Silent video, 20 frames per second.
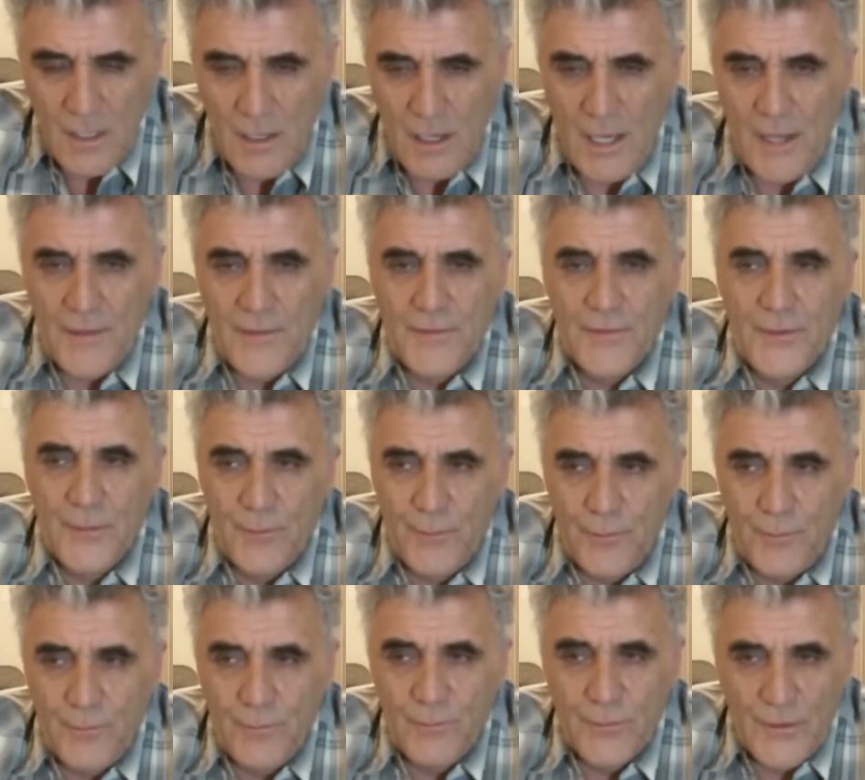And
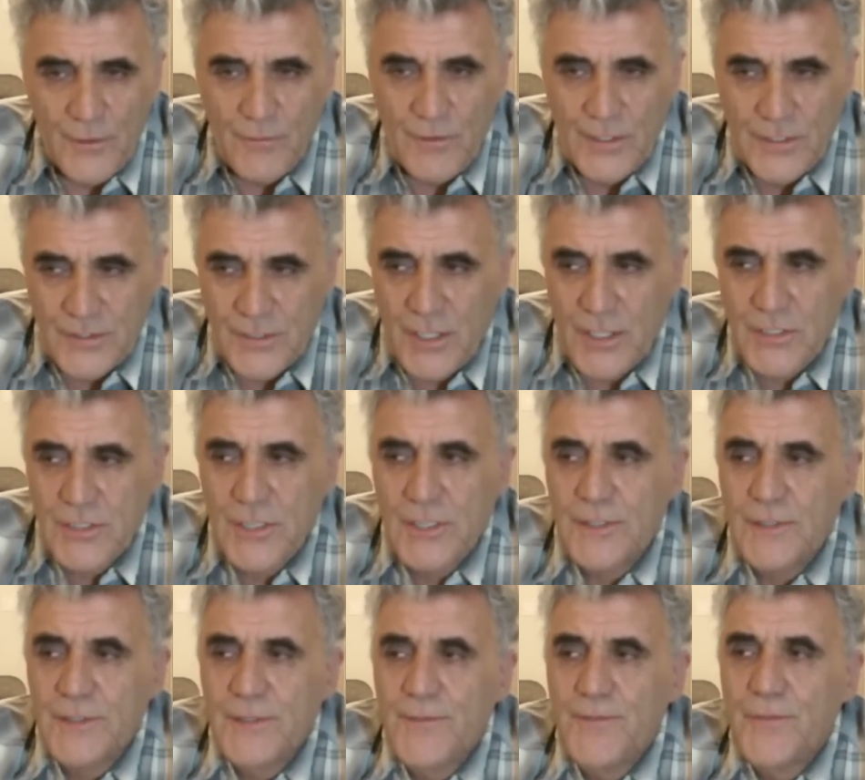the
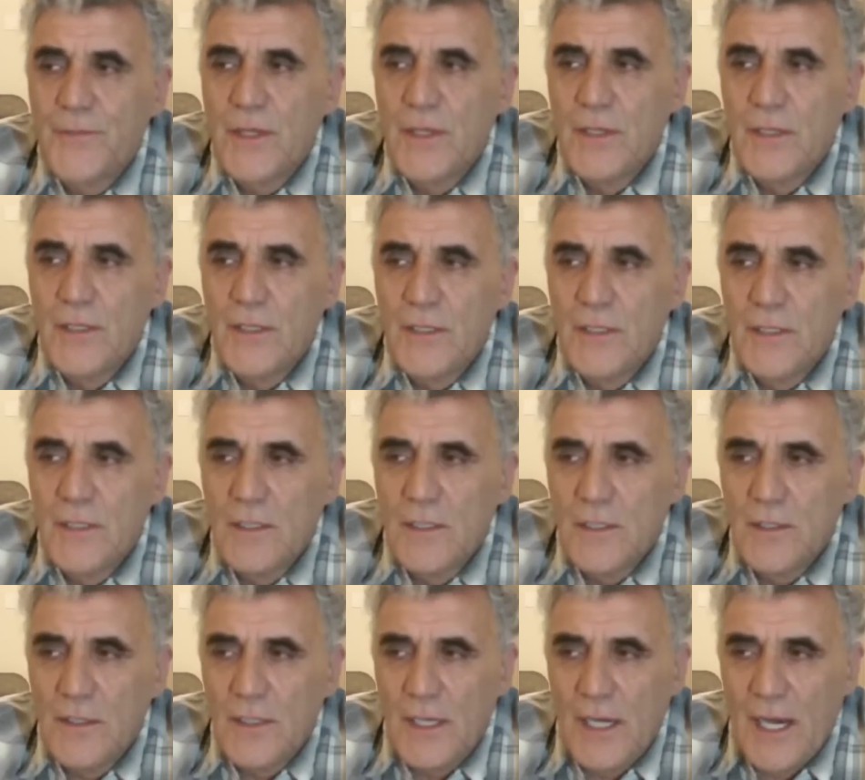vegetations
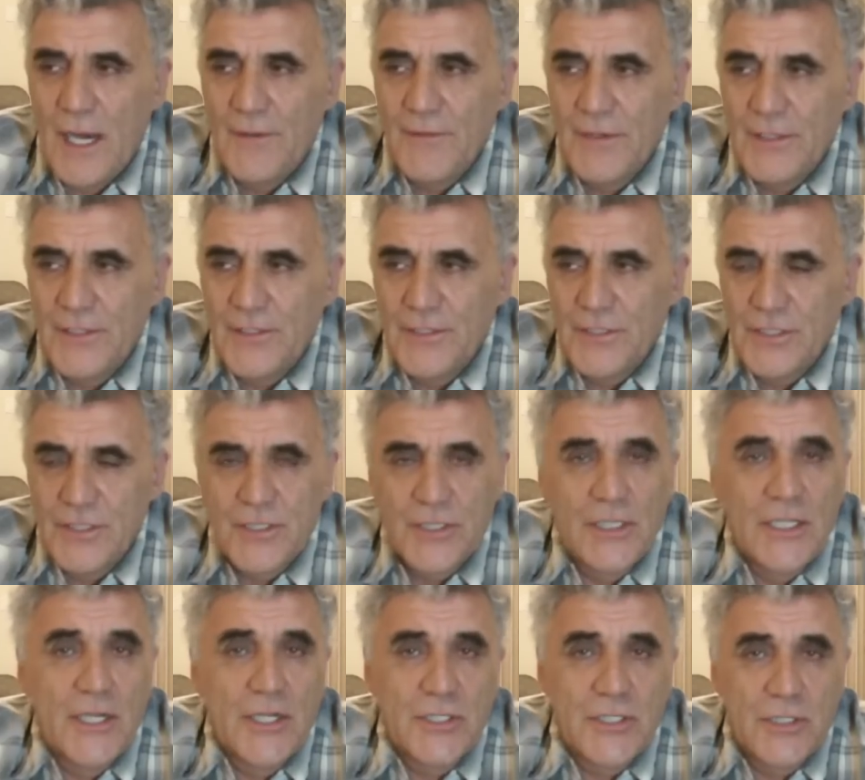have another
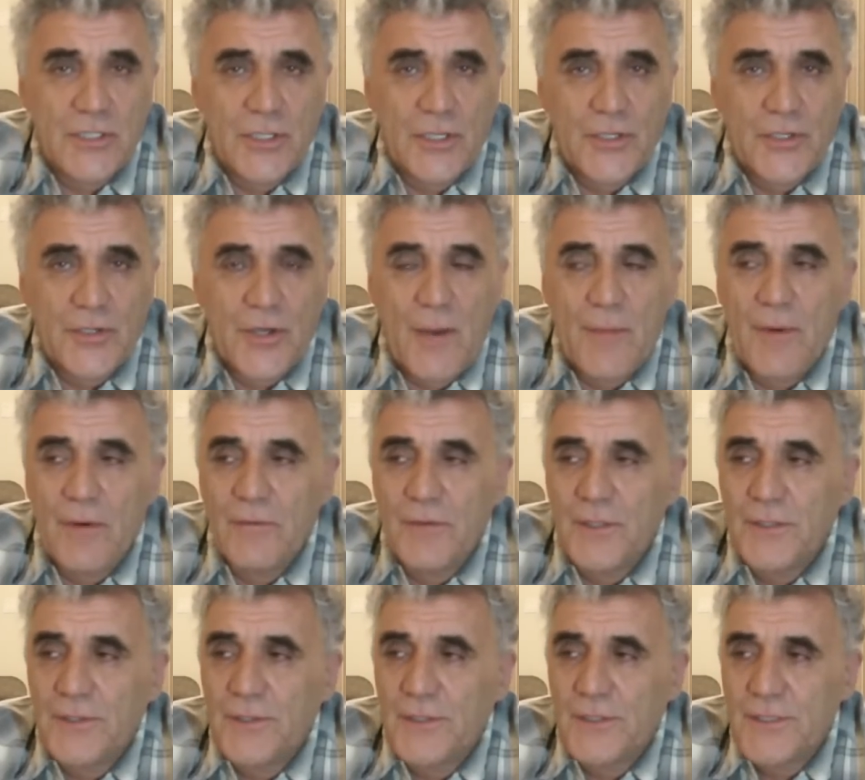installation on top of
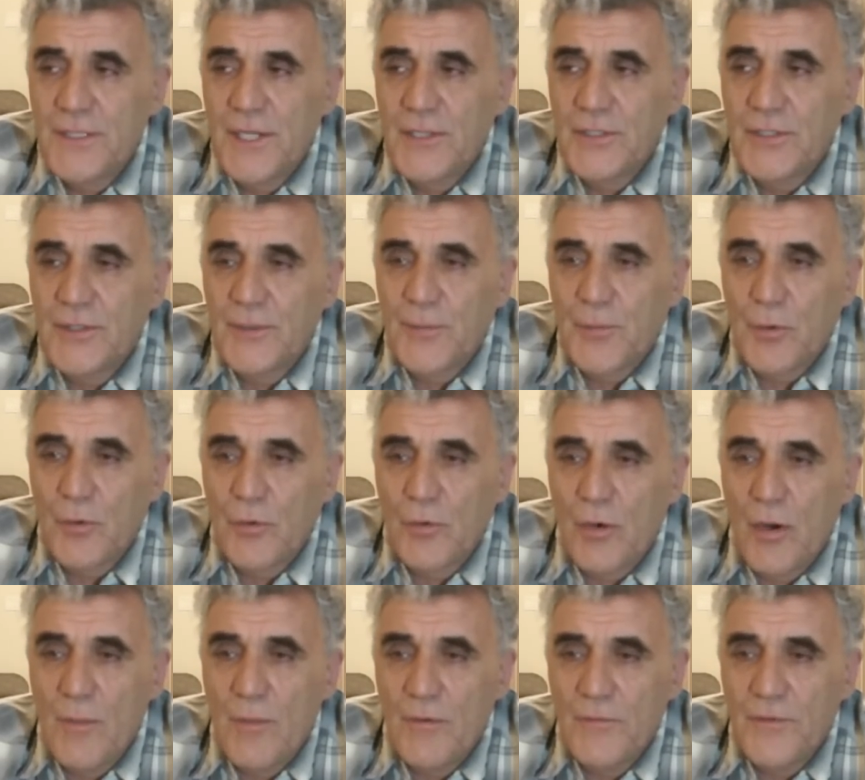it. It's under the
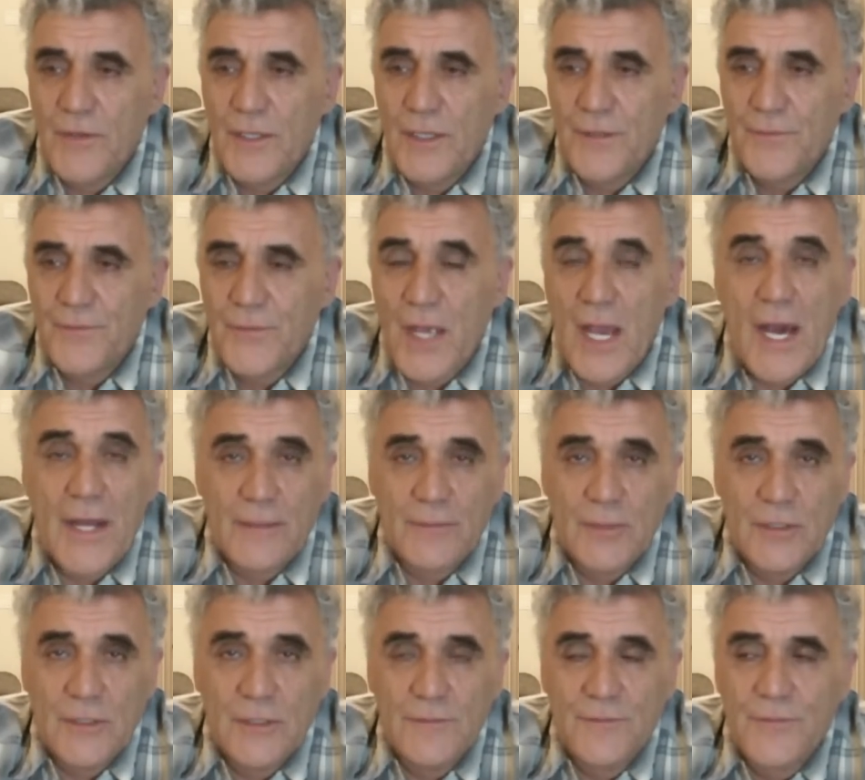program of the
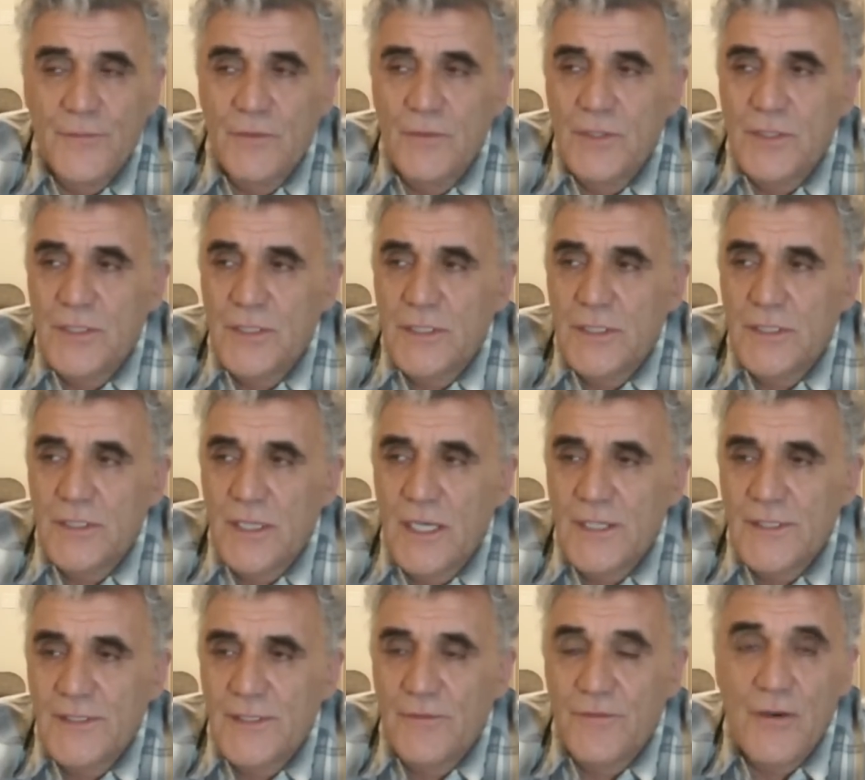animal, which it
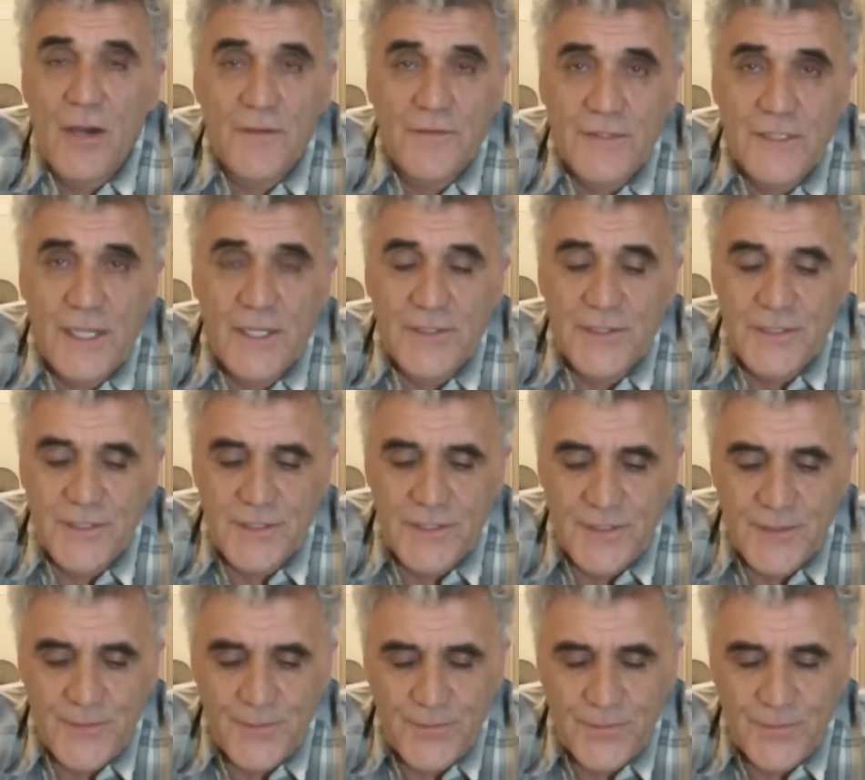has the 5 senses.